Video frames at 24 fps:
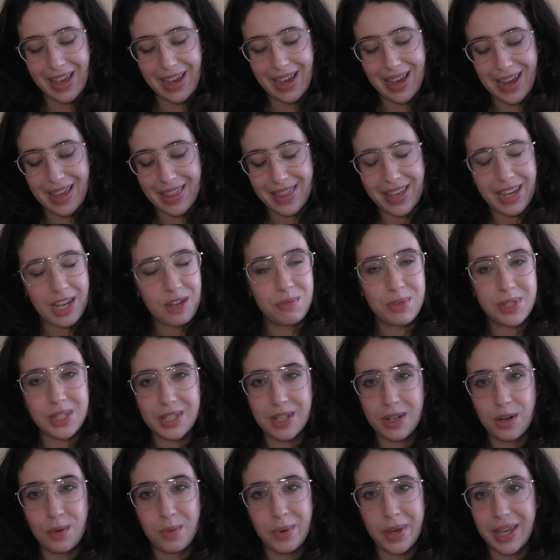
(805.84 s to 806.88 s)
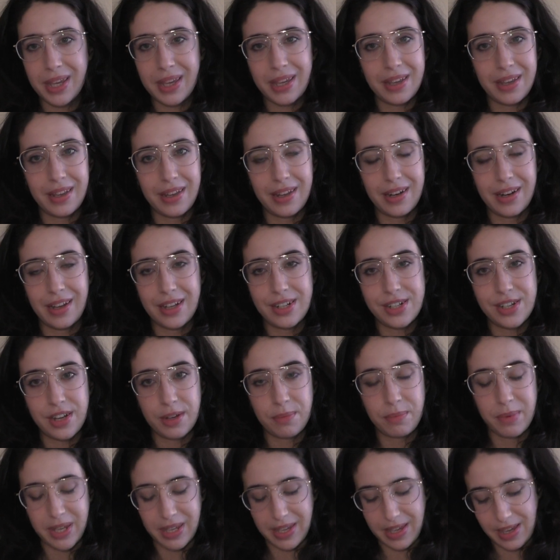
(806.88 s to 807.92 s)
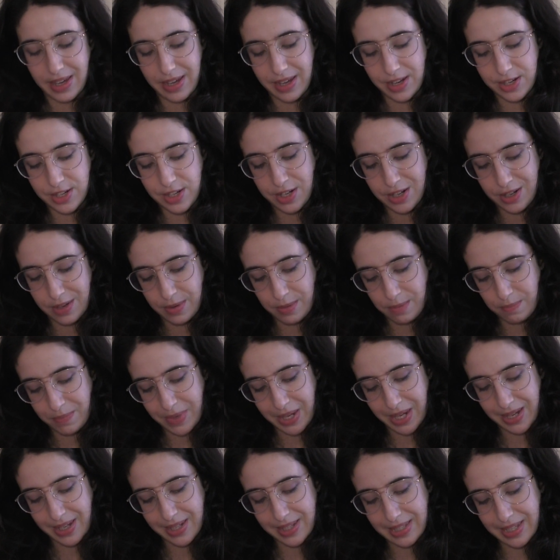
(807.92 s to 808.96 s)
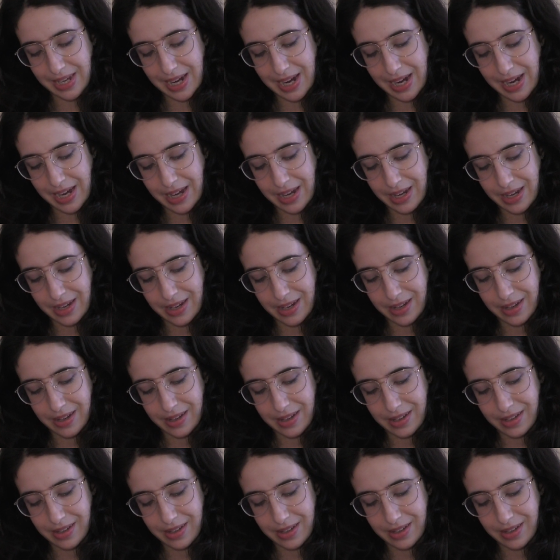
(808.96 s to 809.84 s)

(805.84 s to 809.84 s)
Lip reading: I think I'm just gonna wing it and not check my gauge, because I